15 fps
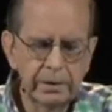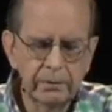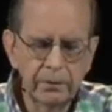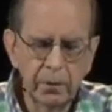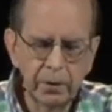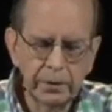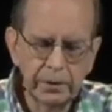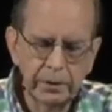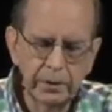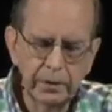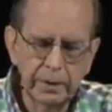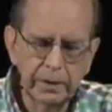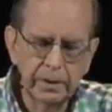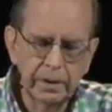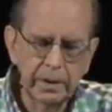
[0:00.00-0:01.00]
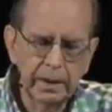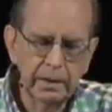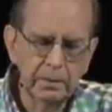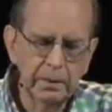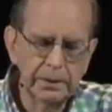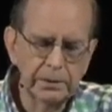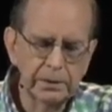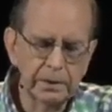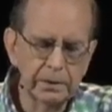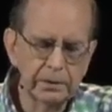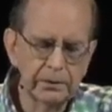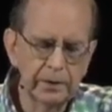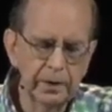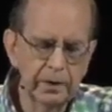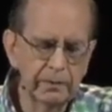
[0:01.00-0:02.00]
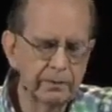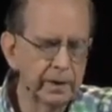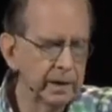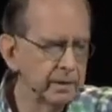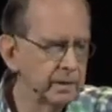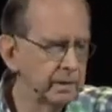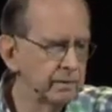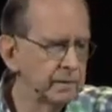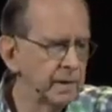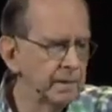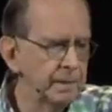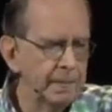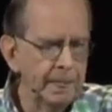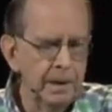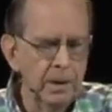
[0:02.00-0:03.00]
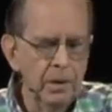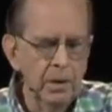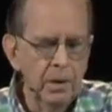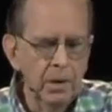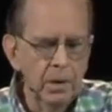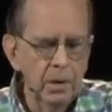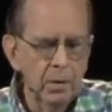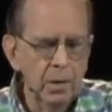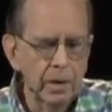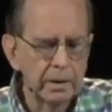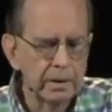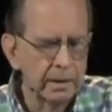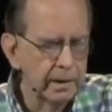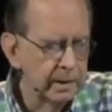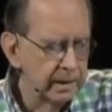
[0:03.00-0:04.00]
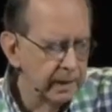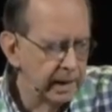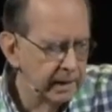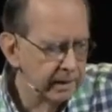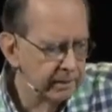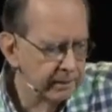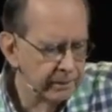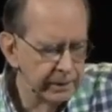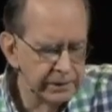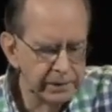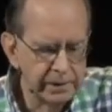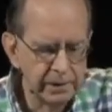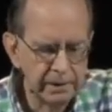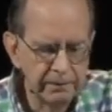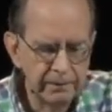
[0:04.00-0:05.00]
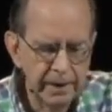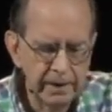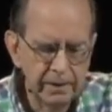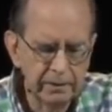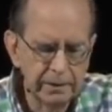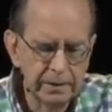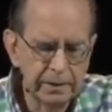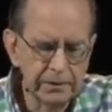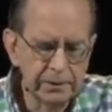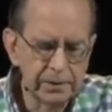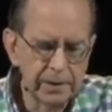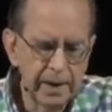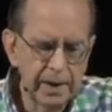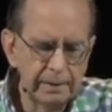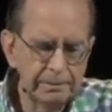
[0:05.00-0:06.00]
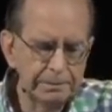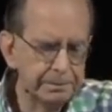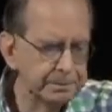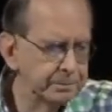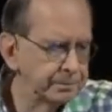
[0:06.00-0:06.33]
fork to do it, which is very effective. What I have recently found is that